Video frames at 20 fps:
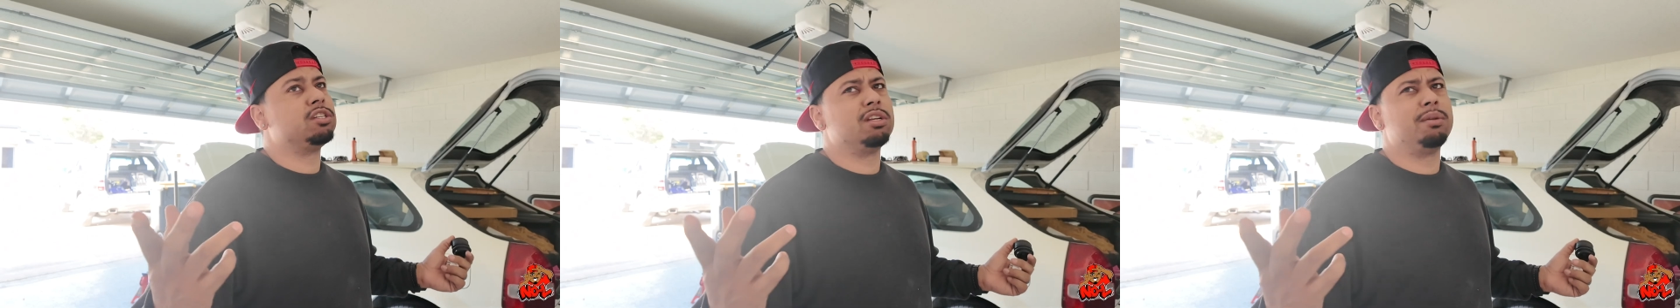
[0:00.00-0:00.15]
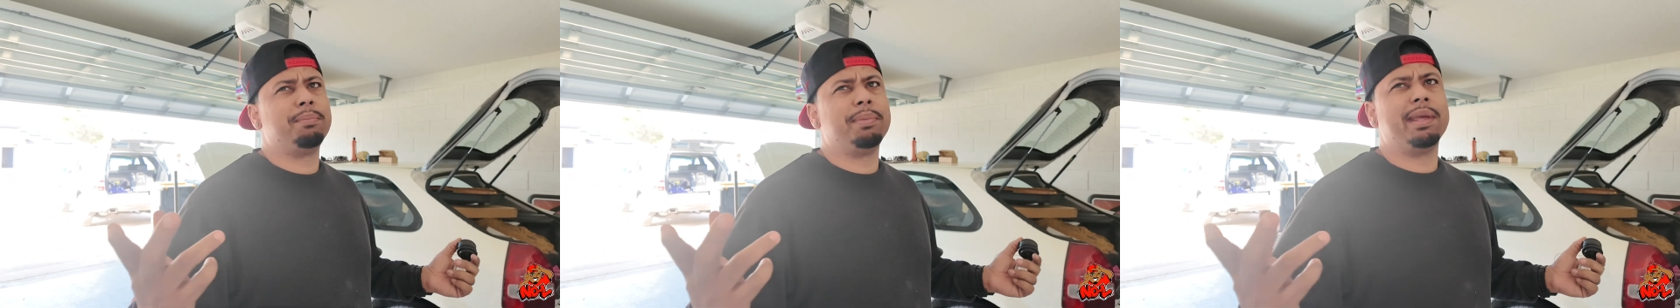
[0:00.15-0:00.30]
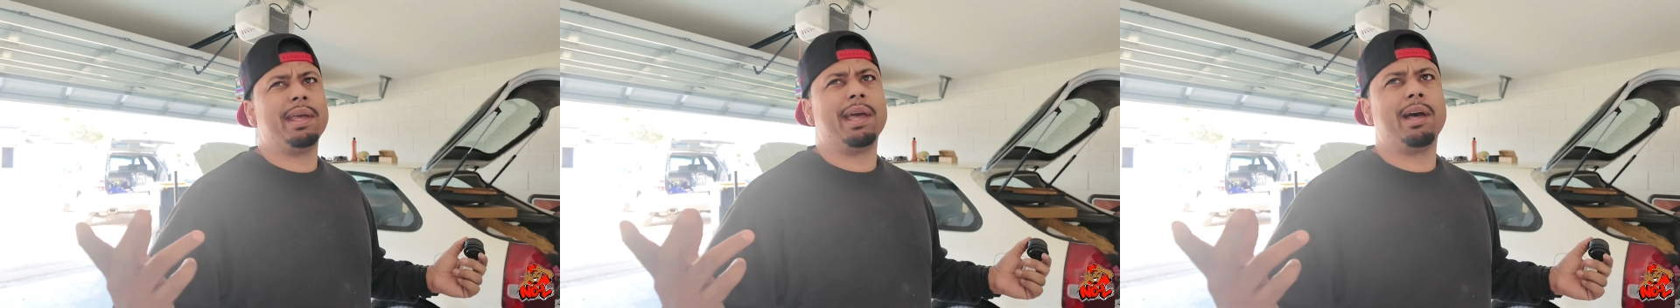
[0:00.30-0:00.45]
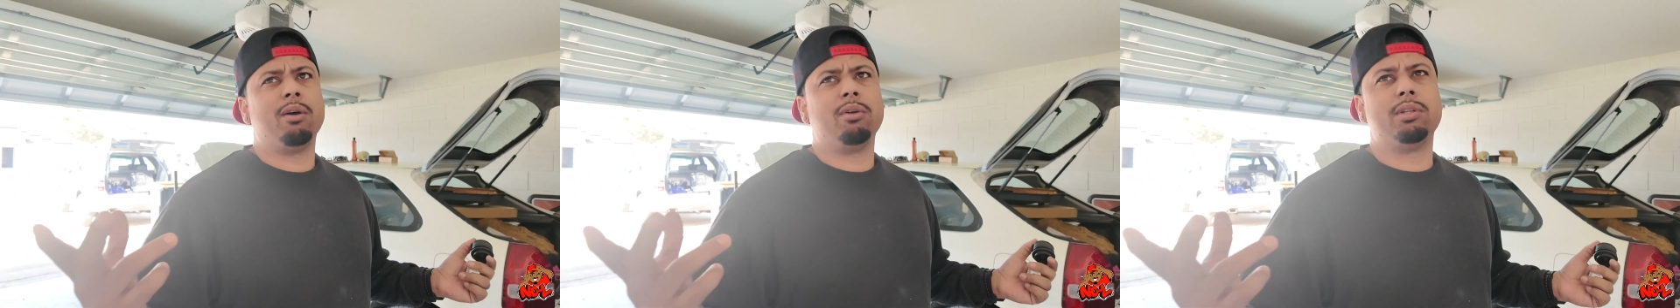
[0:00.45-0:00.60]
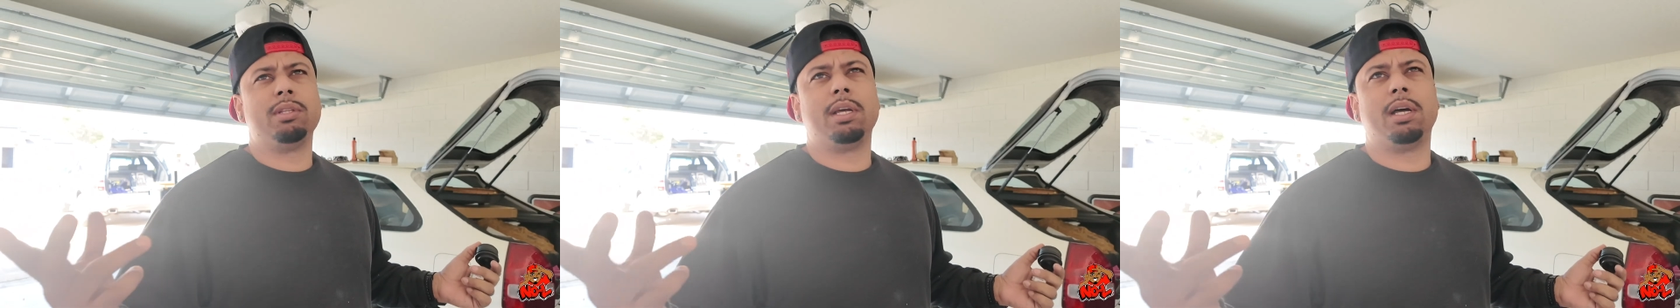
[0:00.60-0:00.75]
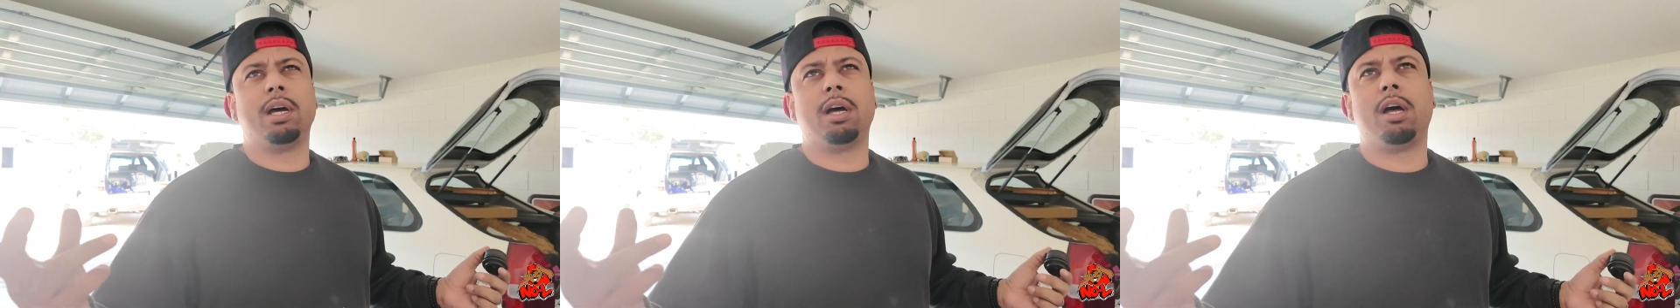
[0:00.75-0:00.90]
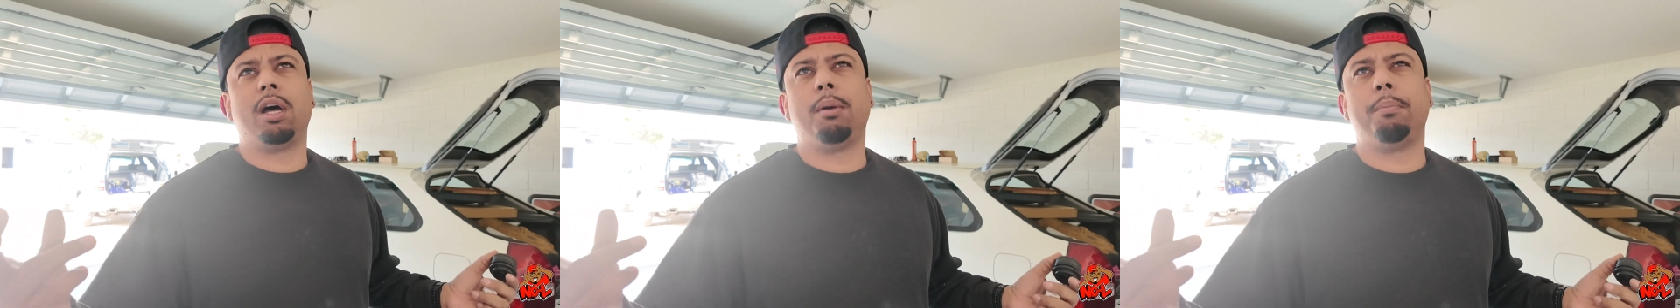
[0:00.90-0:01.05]
should be held
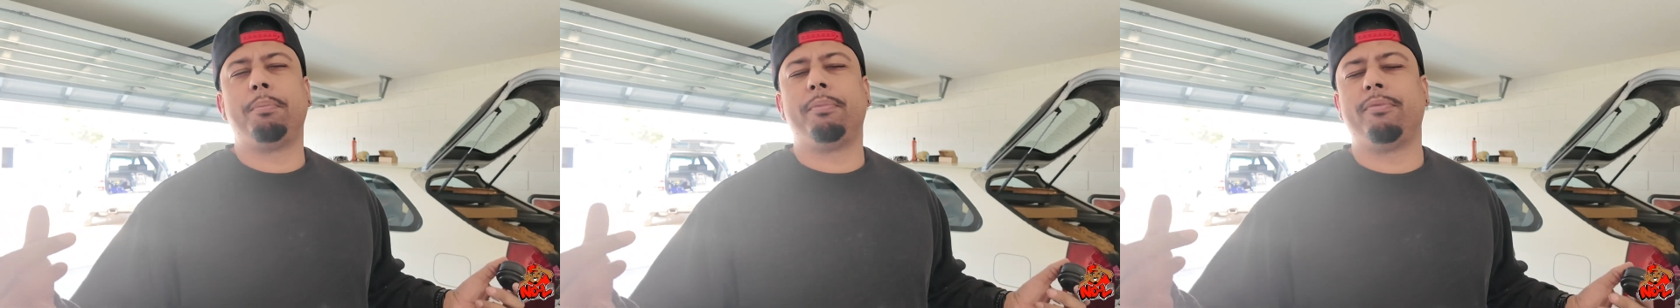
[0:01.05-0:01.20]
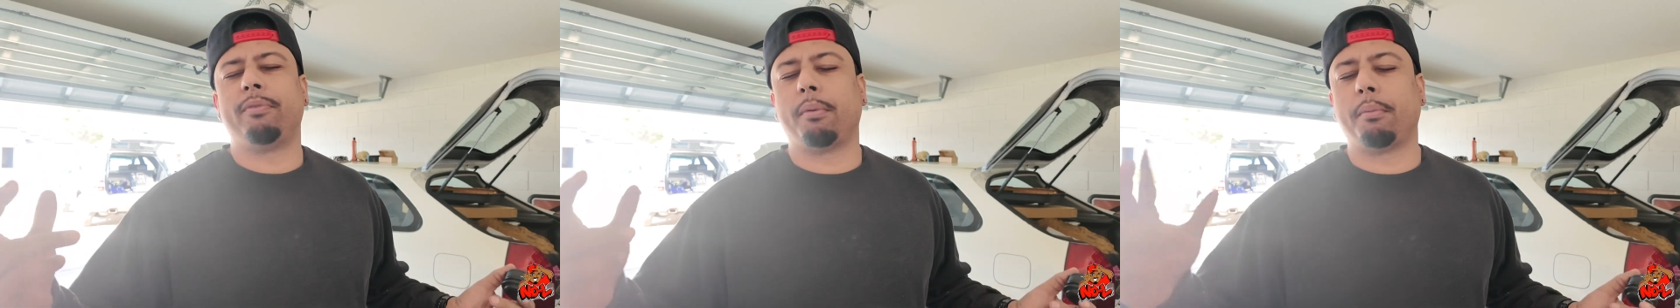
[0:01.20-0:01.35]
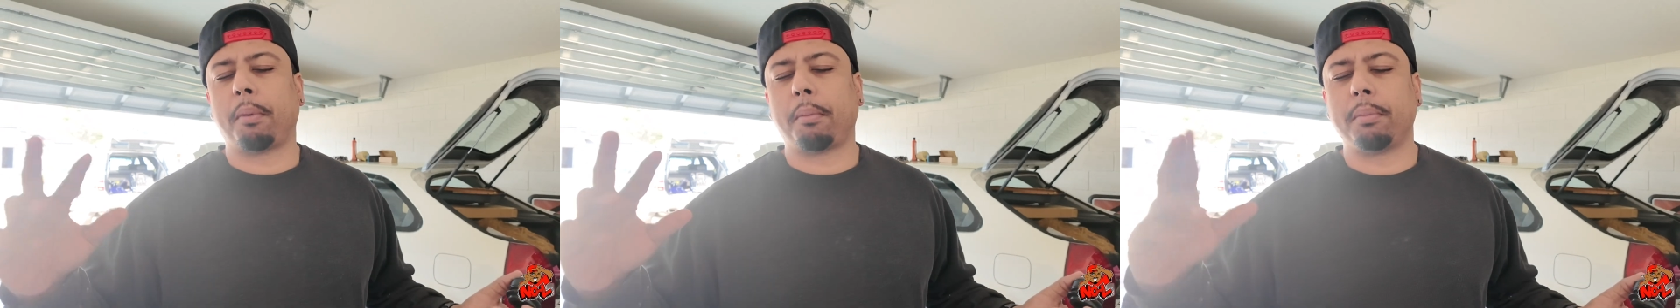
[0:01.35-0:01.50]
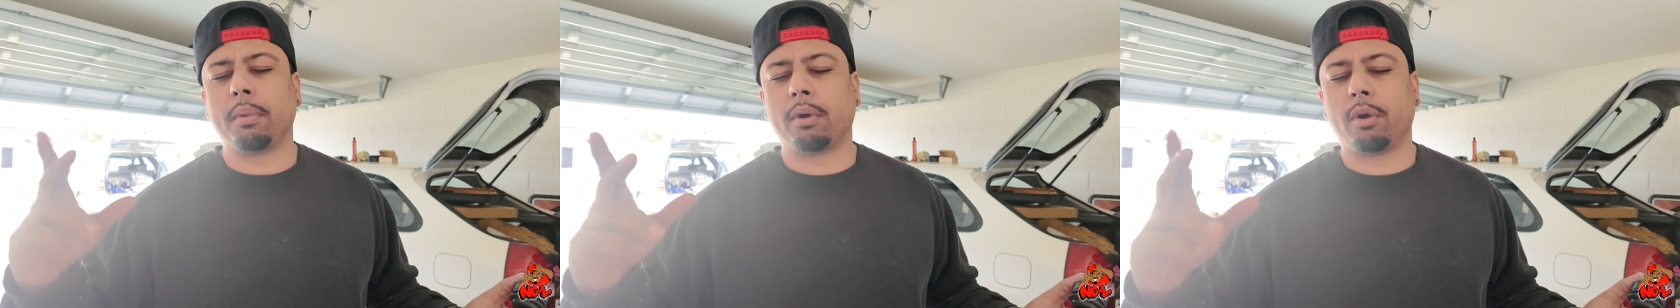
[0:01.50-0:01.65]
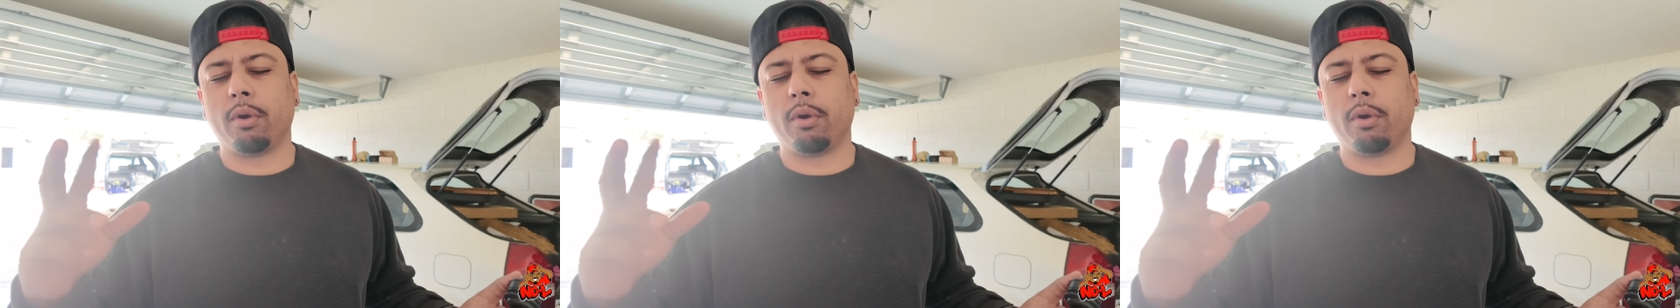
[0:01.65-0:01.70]
up, if I remember